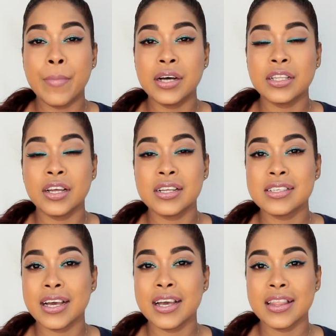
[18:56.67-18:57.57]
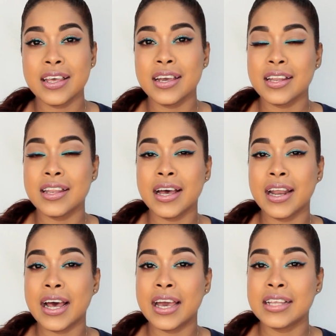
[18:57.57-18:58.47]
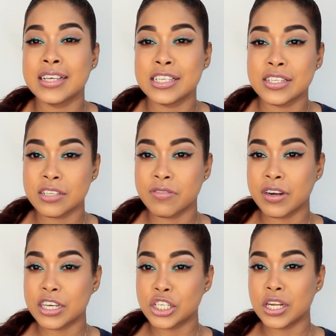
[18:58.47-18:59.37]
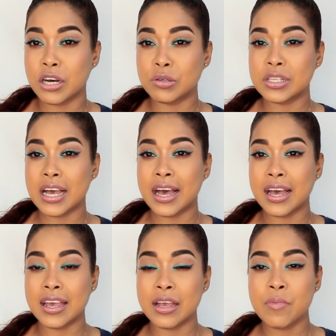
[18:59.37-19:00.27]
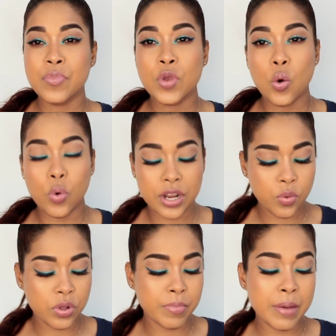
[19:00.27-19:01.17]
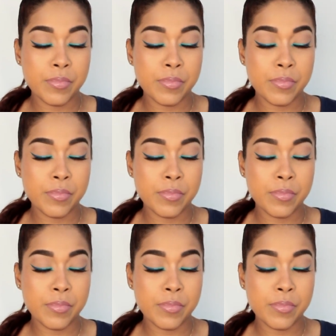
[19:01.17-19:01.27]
But on the second day that I tested this foundation out, I went in with my